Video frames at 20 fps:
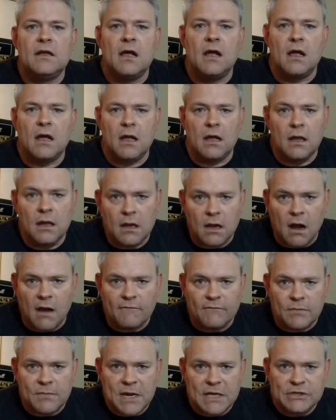uh,
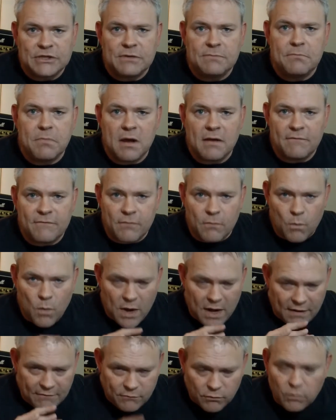confirmation, but from
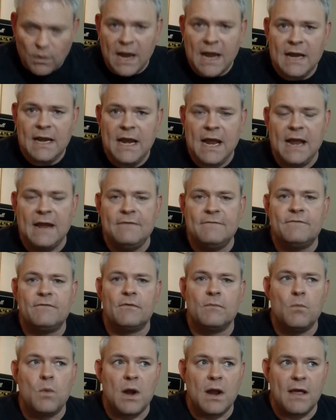what I've read and
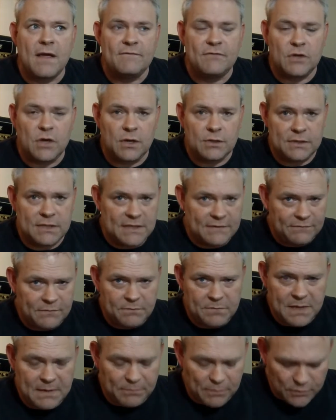from what I've talked to
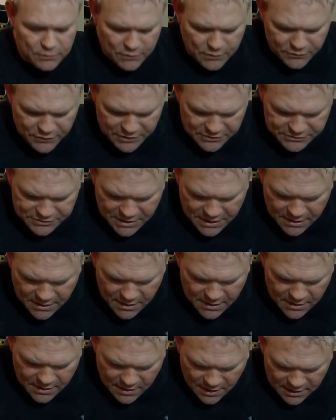different people in the theaters,
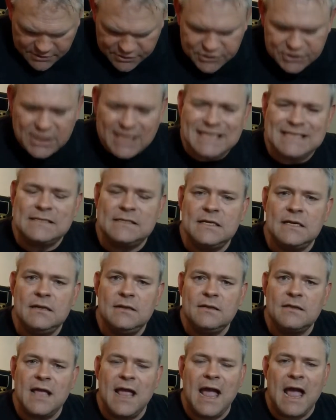
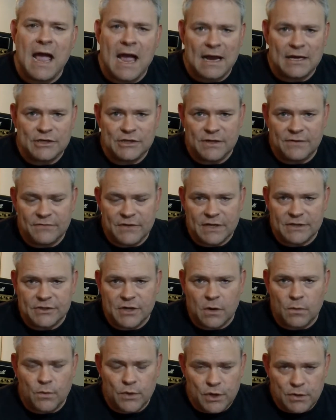adjusting the action of the
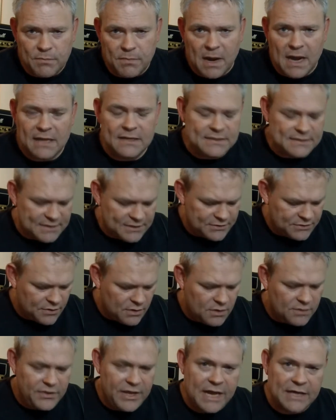guitar. When you buy this
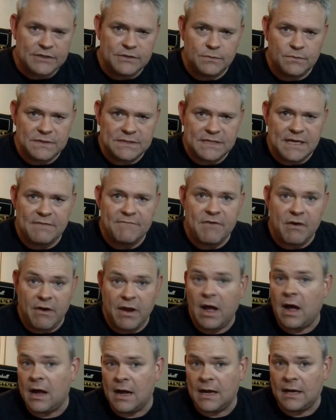guitar, the action was set very
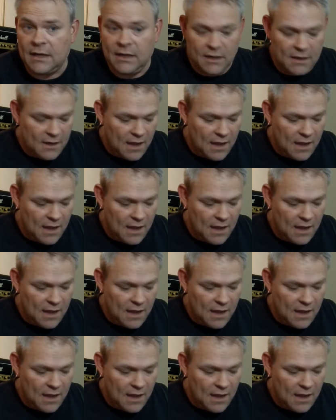high.